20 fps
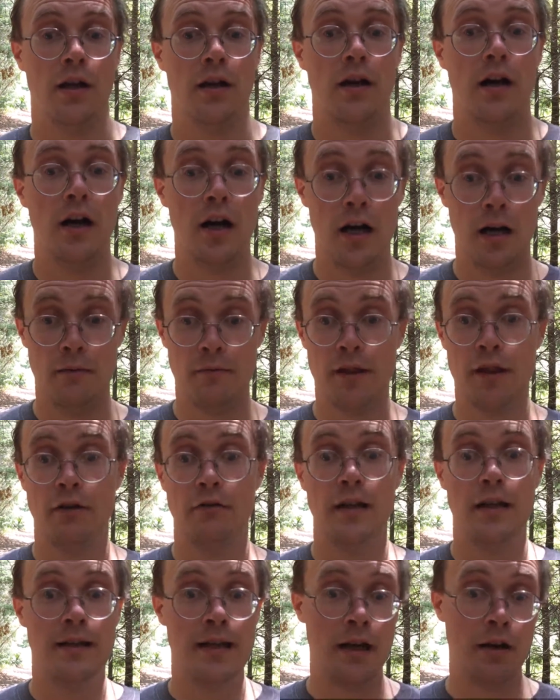So
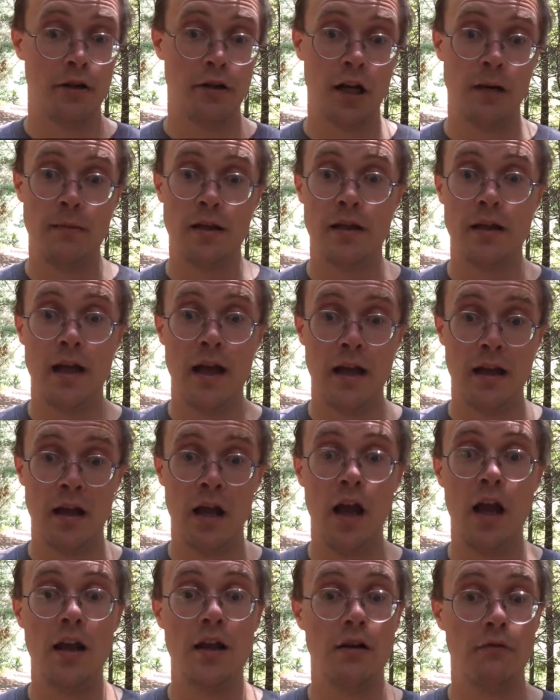Nintendo's going to be saying,
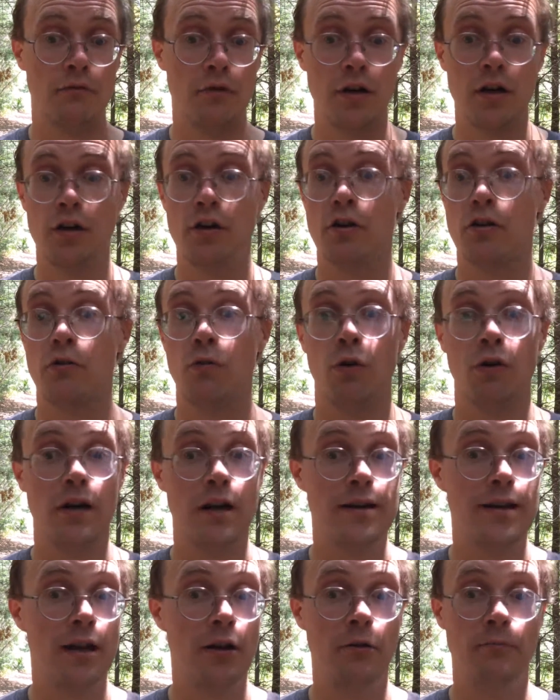hey, you're a core
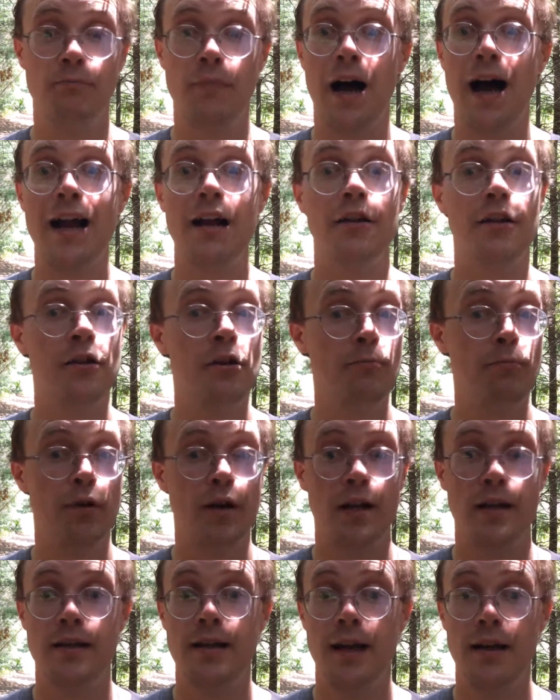Nintendo? Buy a Super
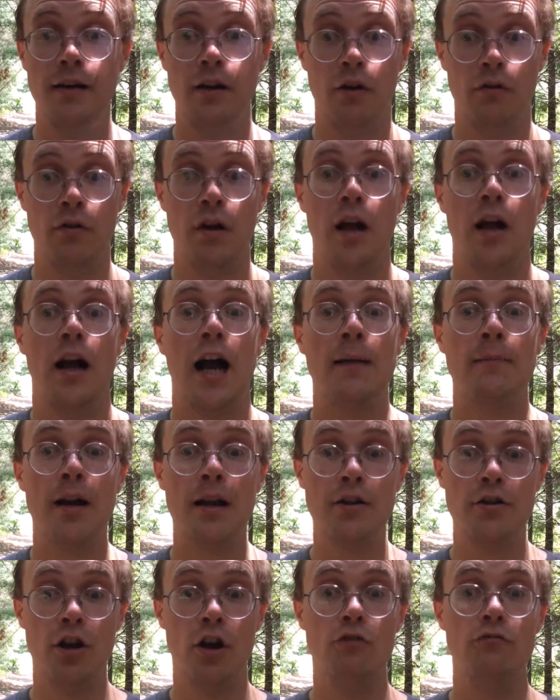Nintendo. I'm
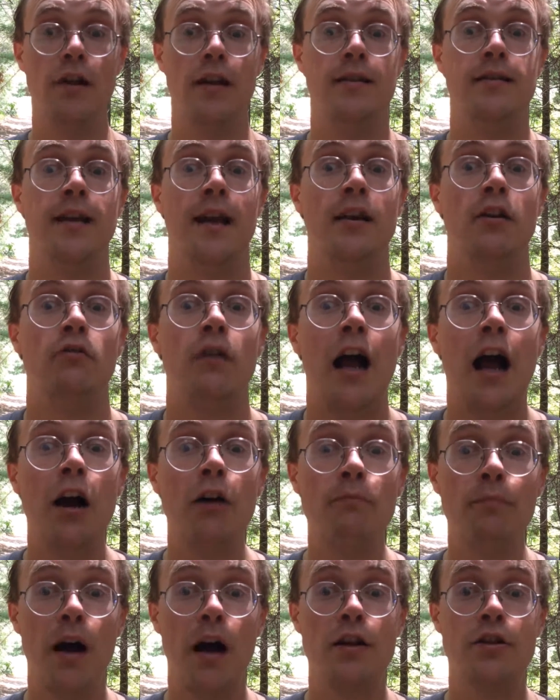like, no, Nintendo, how
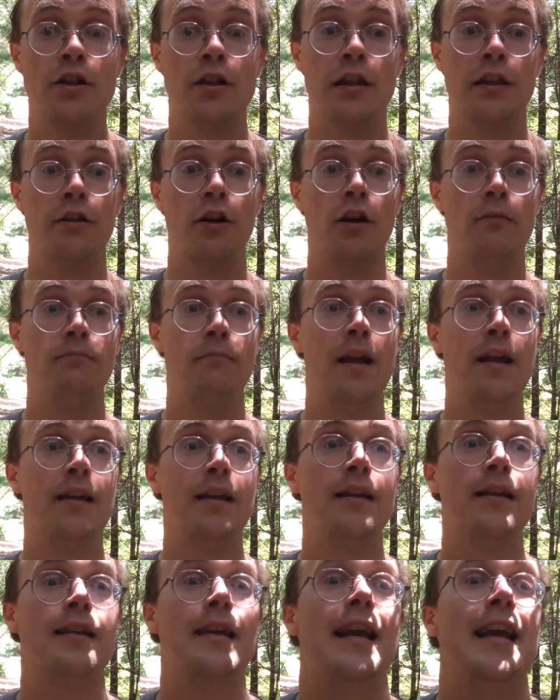about you start
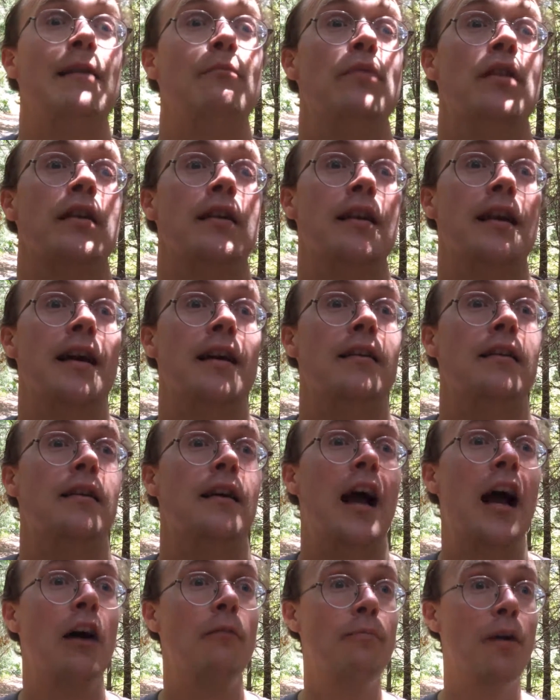making games again?
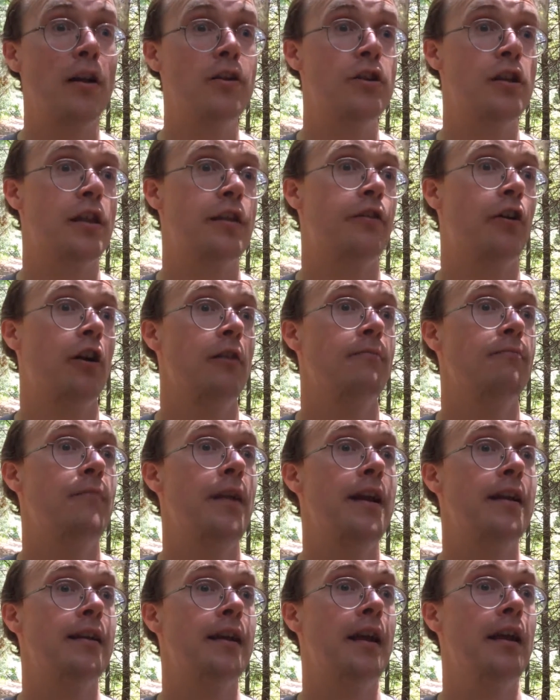How about you start
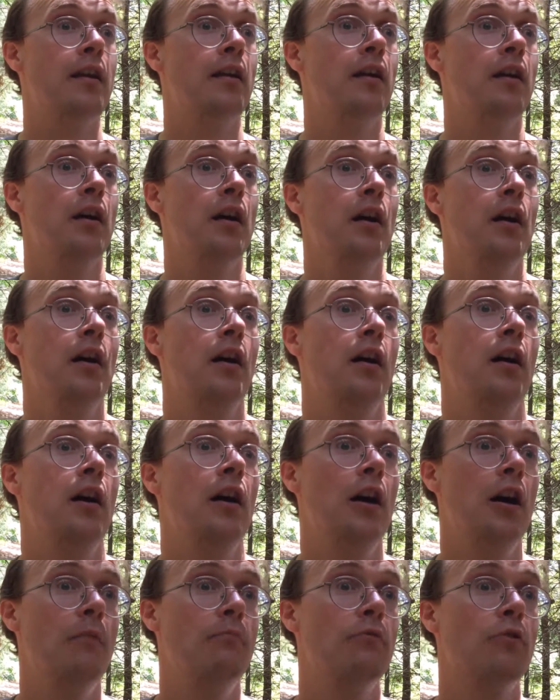making
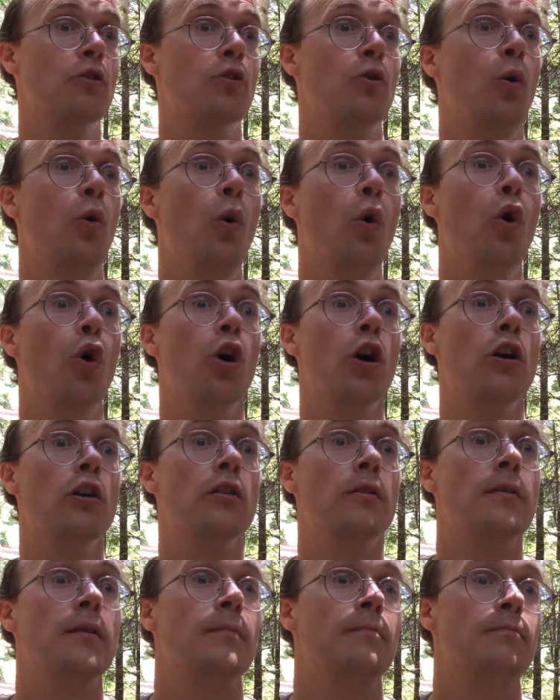core
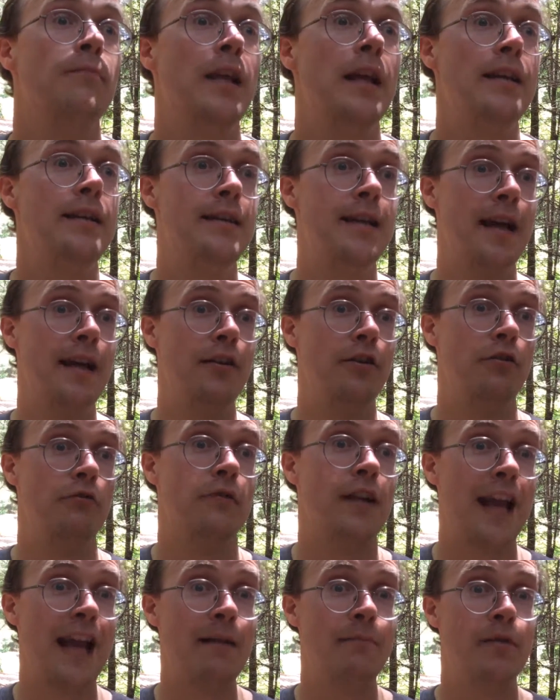Nintendo
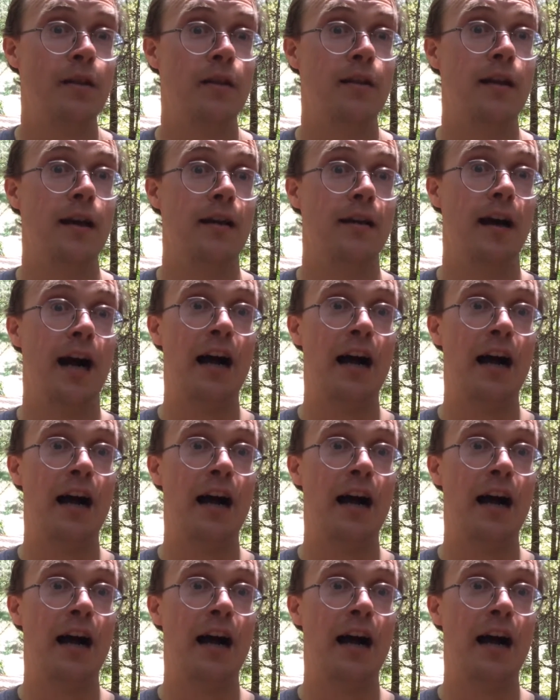games again?